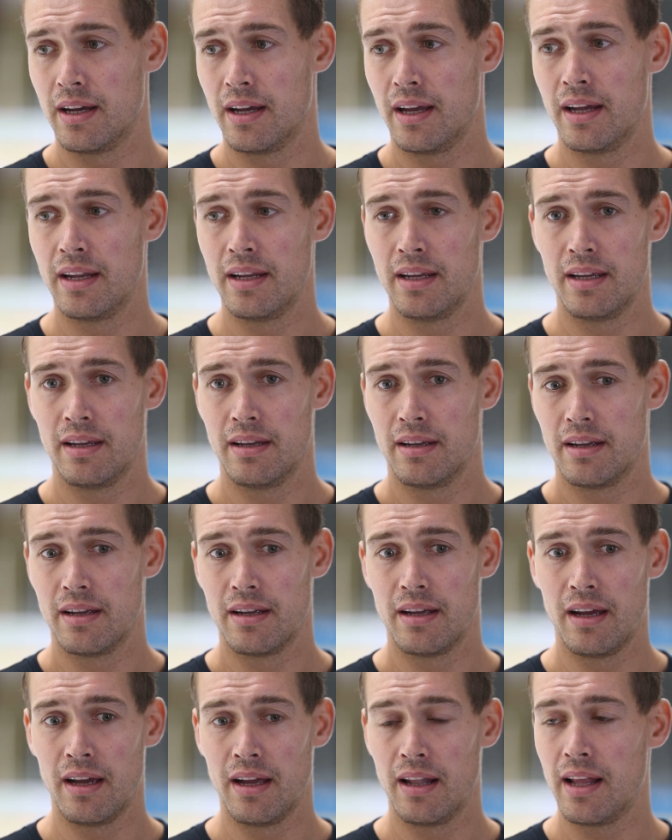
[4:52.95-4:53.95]
any
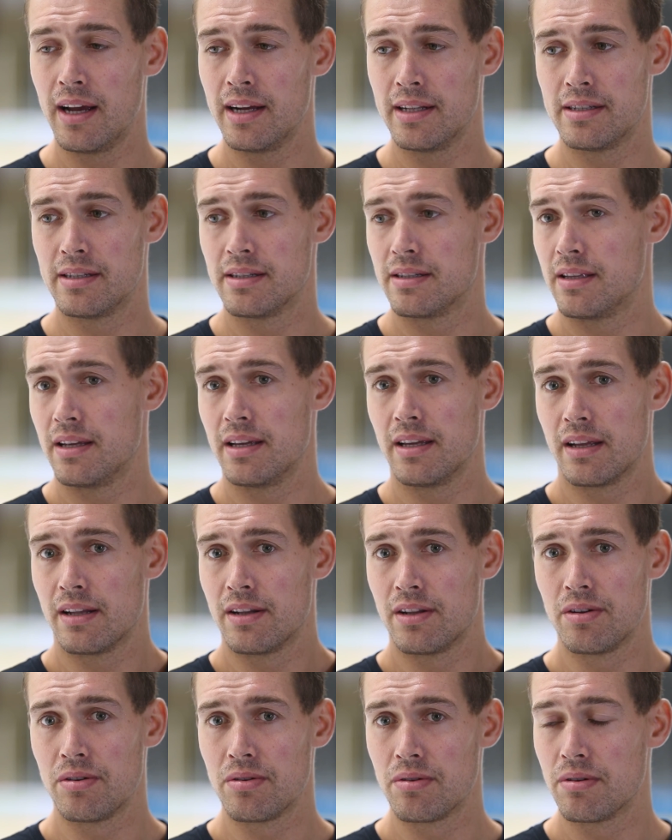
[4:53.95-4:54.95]
letters, they
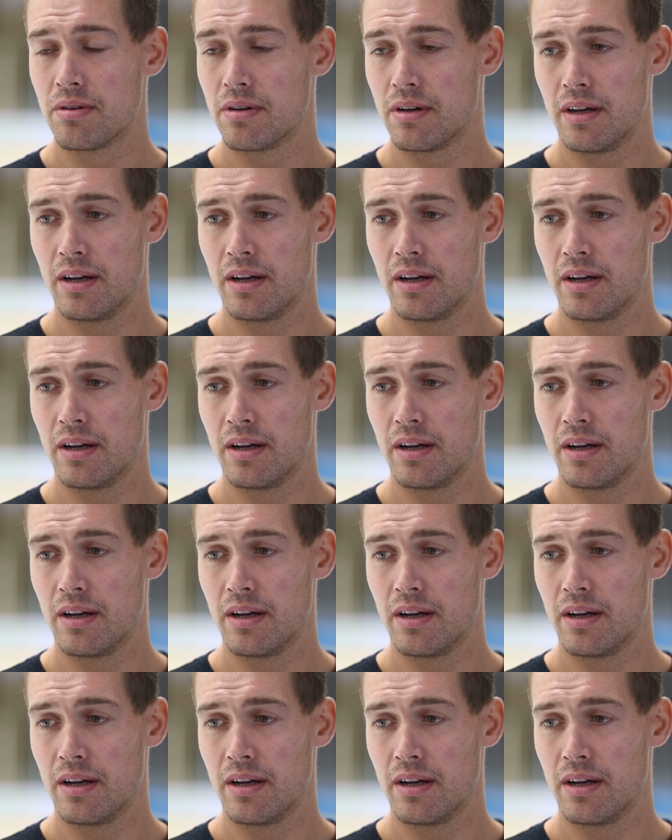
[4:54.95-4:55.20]
can do